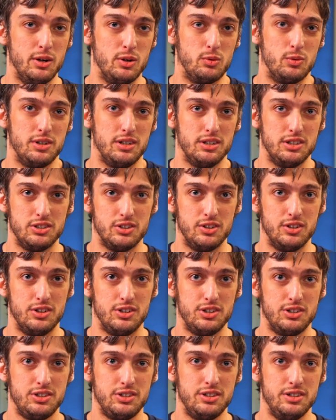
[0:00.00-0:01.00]
own
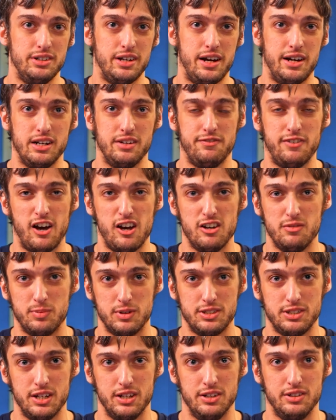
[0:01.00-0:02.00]
research,
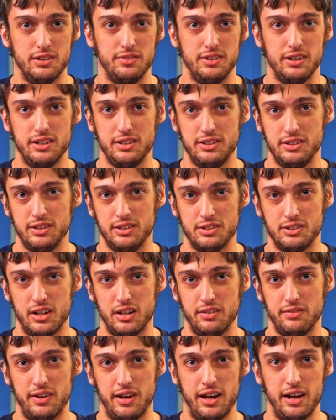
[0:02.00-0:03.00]
95% of the ideas
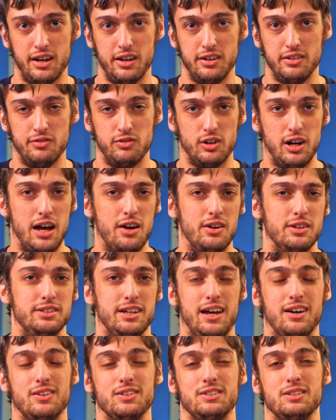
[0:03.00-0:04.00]
I've had for how to
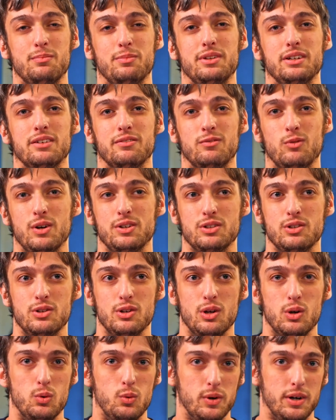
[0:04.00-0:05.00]
tackle something have went
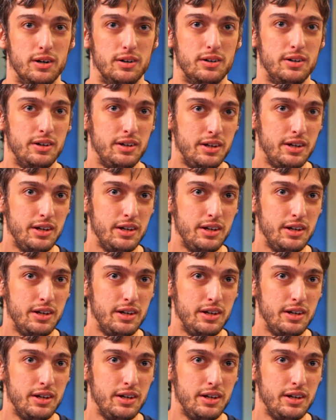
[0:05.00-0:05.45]
nowhere.